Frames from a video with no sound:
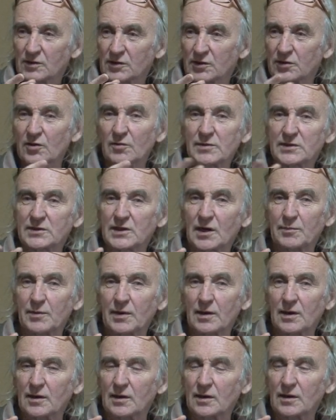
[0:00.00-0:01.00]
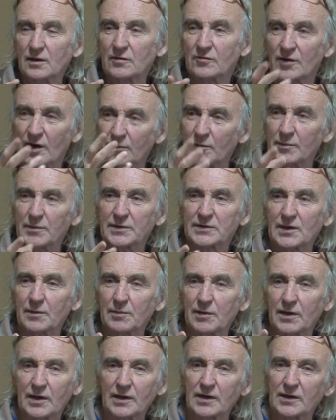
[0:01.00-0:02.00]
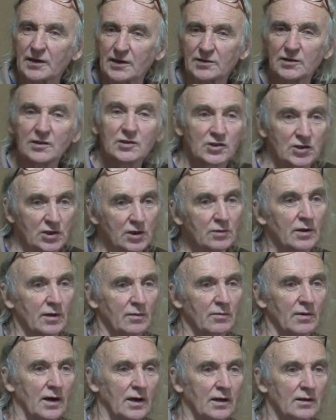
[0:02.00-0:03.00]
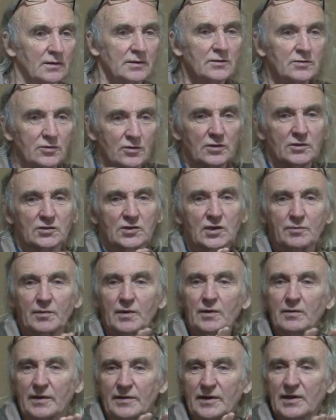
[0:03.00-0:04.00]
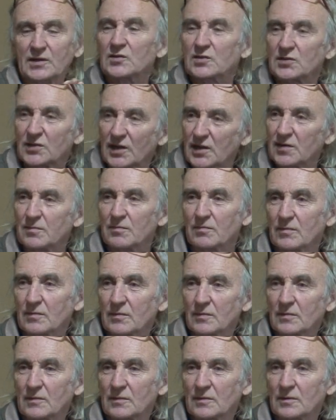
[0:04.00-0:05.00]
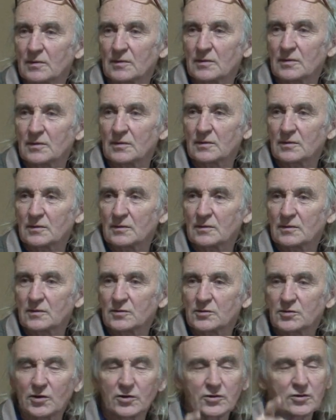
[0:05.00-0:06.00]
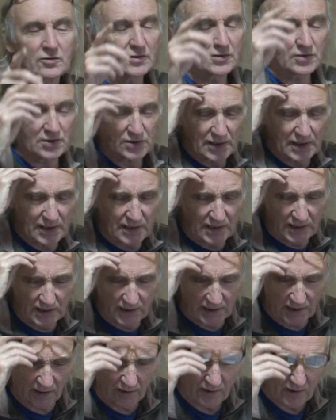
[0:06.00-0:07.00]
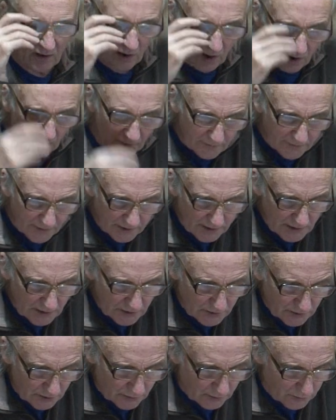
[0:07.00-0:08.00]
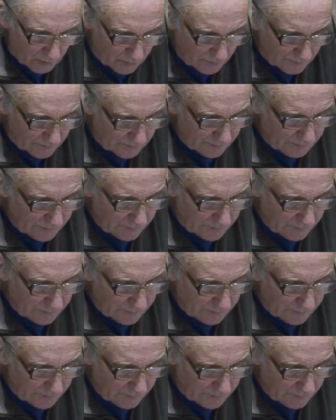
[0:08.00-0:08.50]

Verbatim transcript: Chiyomitapa, rapamitakpa karare, chiwaraba. That's the same. So you can say here, of these two,